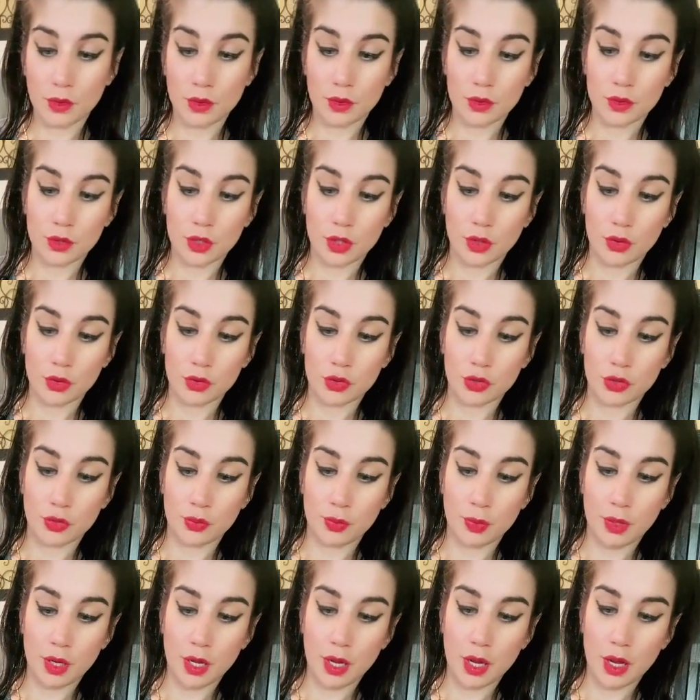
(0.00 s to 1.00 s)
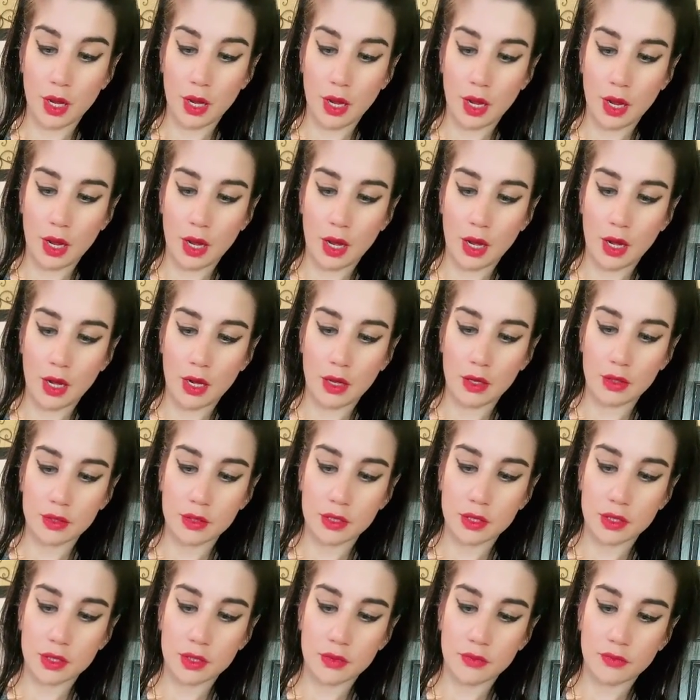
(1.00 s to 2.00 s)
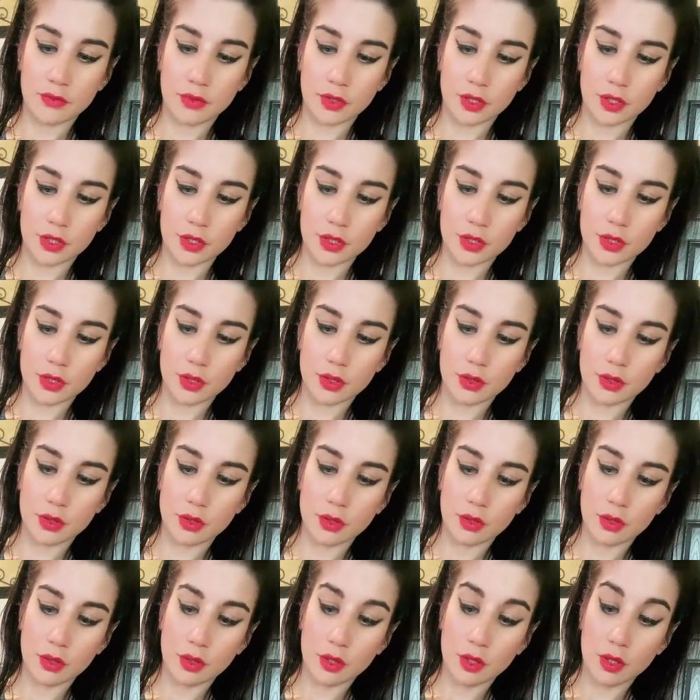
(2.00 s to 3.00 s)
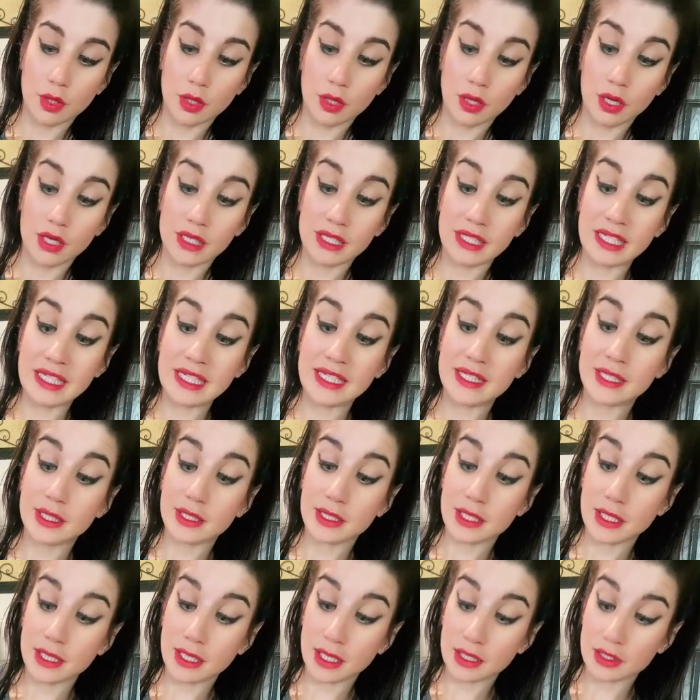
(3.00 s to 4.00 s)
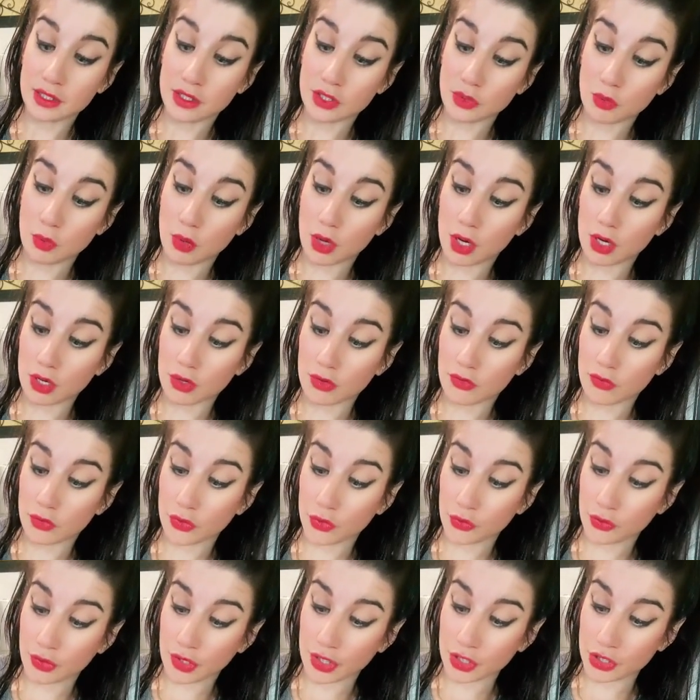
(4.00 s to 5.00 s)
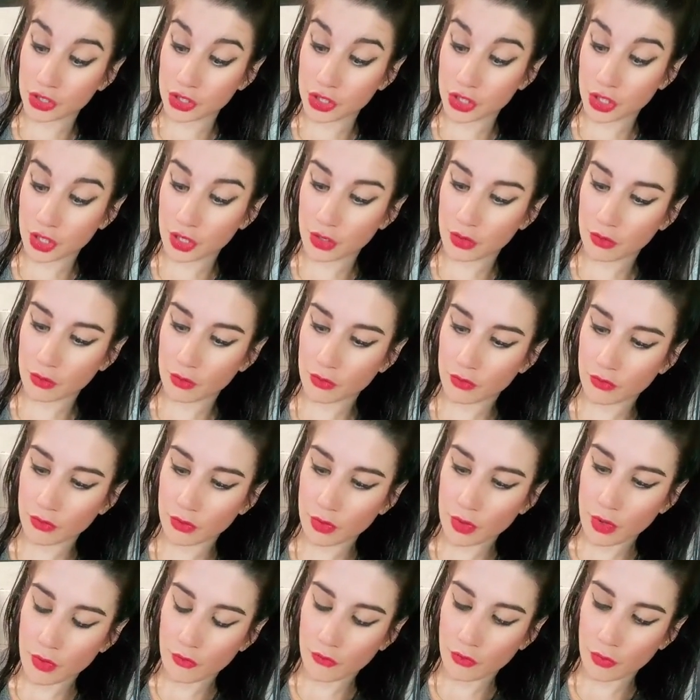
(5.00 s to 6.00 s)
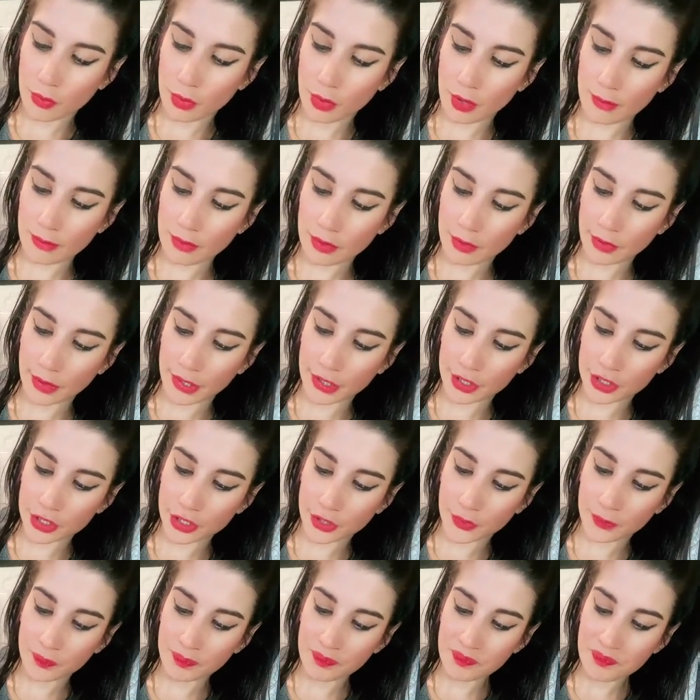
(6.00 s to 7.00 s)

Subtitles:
So let's do 8 ounces in first, because I need 16 ounces of water for the ratio, for proper ratio.